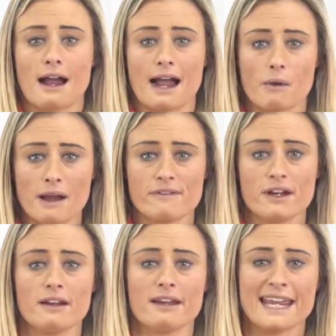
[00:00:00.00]

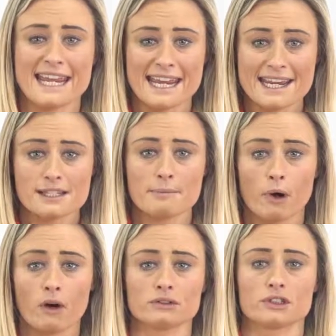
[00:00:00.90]
However, it is
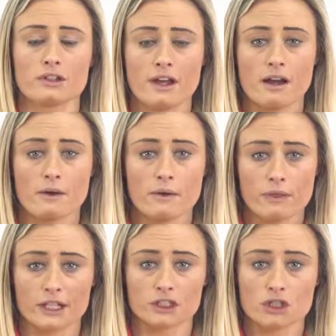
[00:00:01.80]
important to know
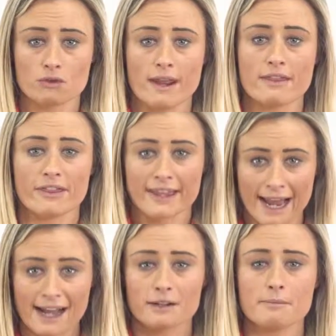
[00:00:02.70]
that strength
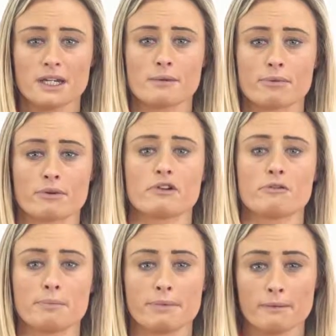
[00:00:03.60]
can be
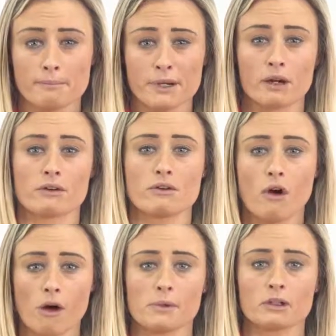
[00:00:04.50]
improved beyond
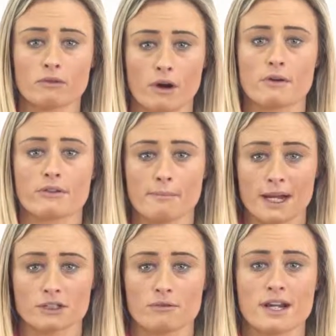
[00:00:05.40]
normal growth and
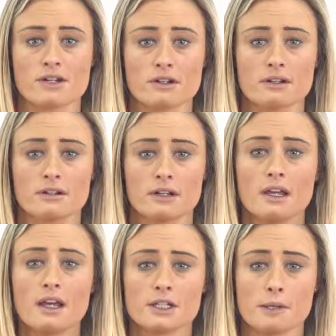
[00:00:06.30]
maturation,
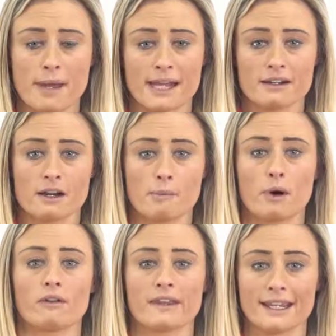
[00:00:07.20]
depending
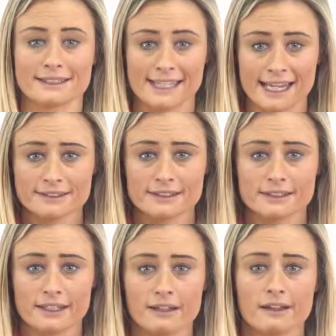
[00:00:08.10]
upon the
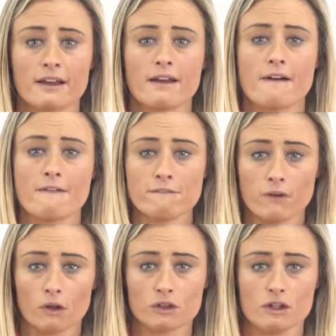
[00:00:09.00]
intensity,
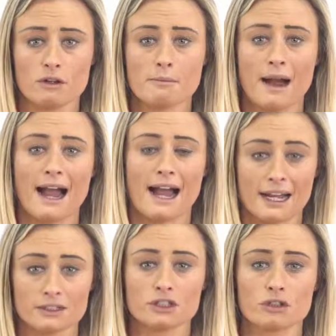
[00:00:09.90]
volume,
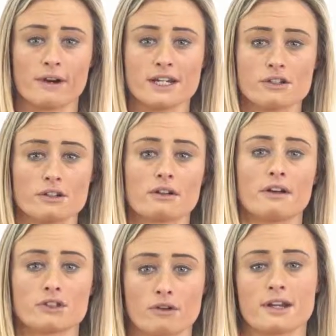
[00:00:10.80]
and duration
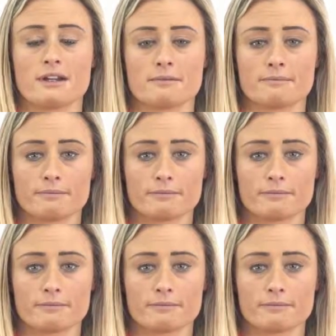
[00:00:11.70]
of training.